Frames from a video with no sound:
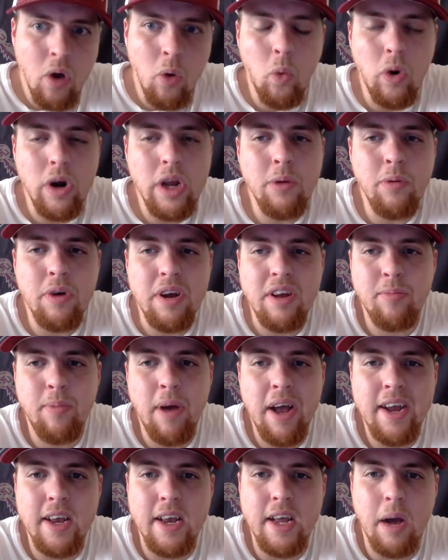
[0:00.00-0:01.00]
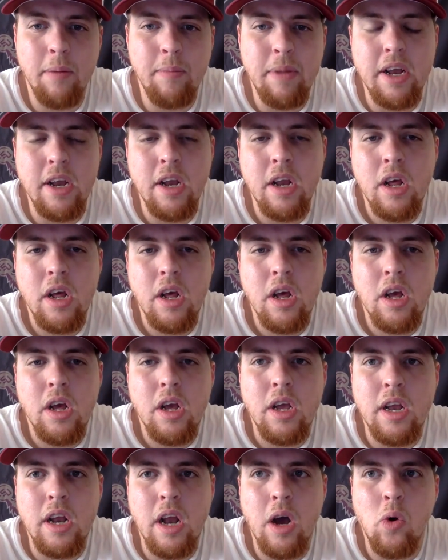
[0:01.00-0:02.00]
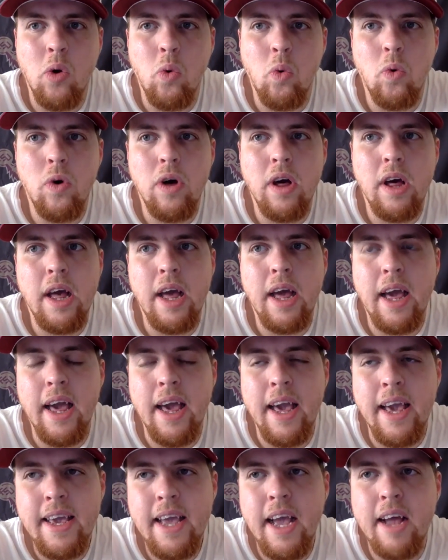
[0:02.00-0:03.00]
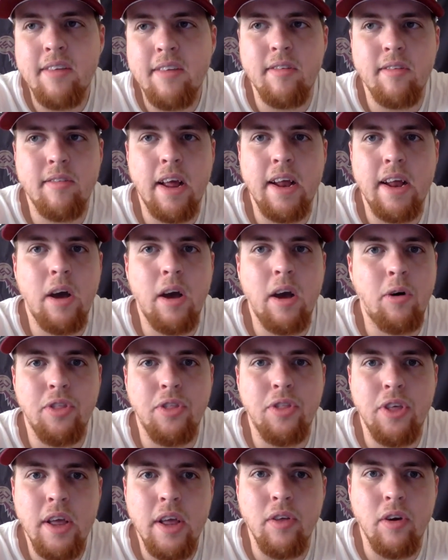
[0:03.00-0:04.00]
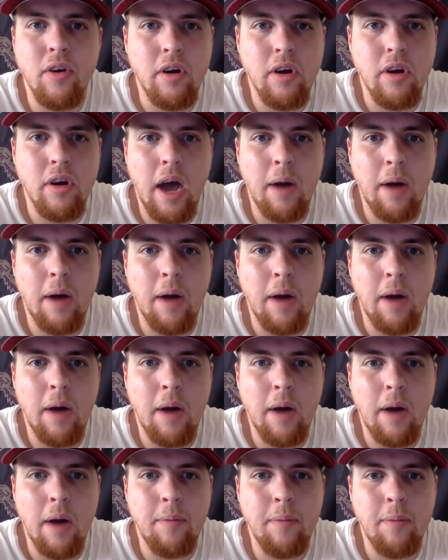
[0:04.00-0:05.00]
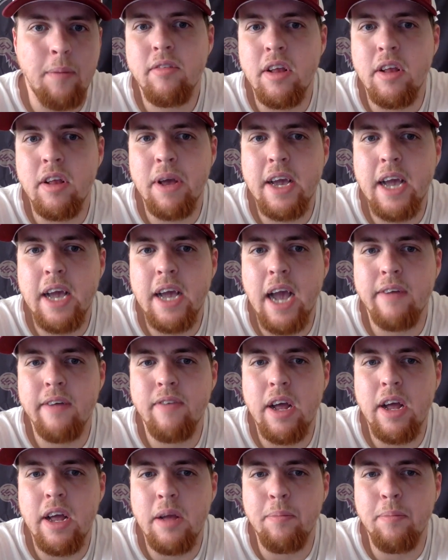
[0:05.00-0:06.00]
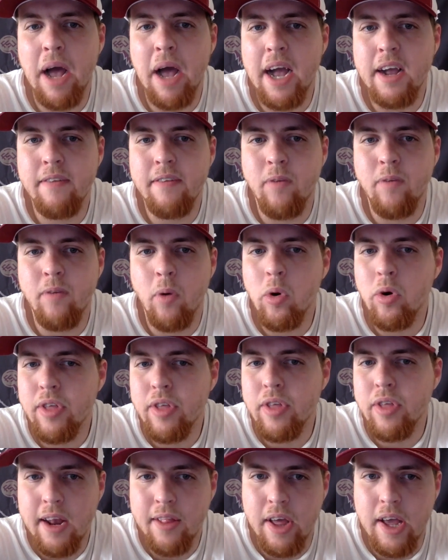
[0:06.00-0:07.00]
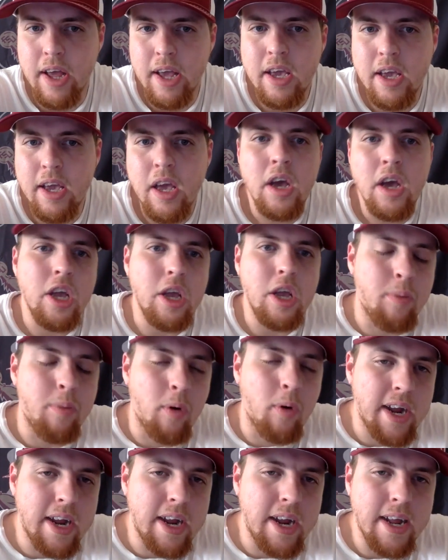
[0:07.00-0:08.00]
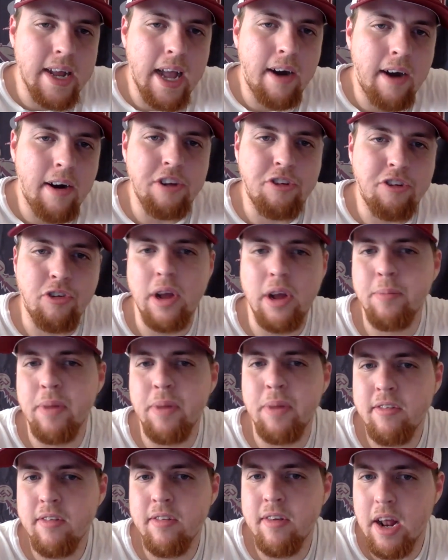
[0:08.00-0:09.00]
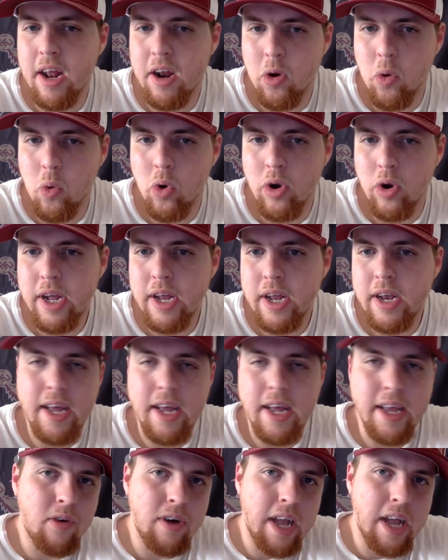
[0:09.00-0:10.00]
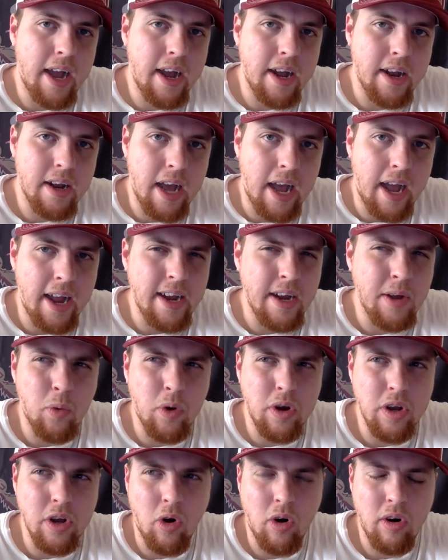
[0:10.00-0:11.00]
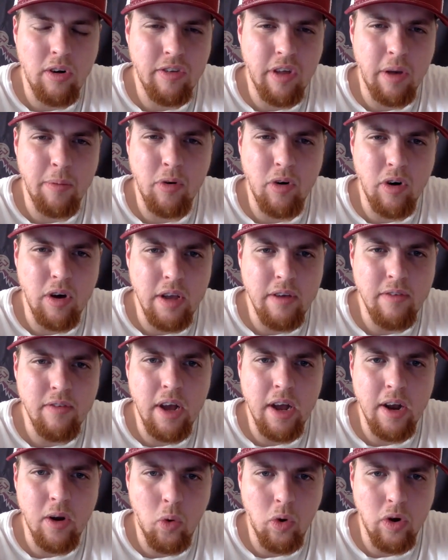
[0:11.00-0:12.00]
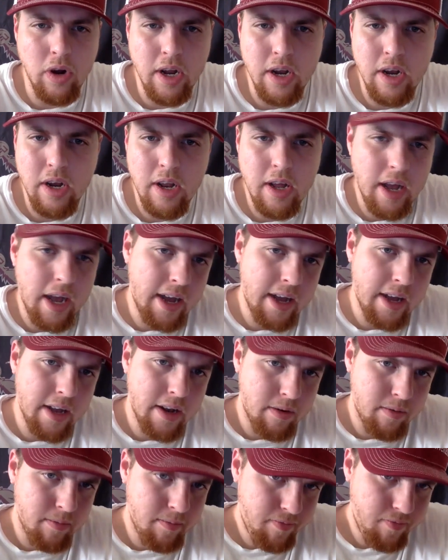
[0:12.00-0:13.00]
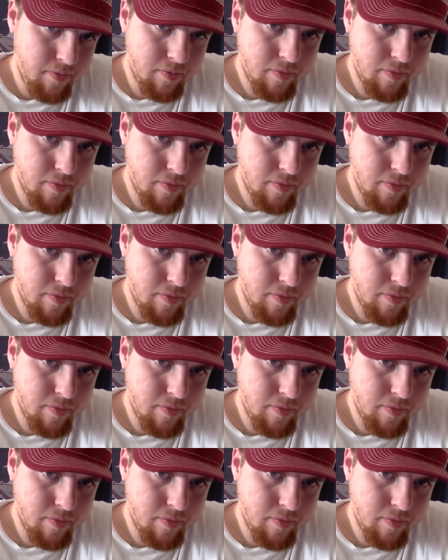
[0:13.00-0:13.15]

what are you expecting? I mean, you know, he hasn't stayed healthy either. I mean, it's been kind of a back and forth kind of thing. You bring in a guy like Trey Benson out of Oregon. He only had 81 yards, I believe, at Oregon. And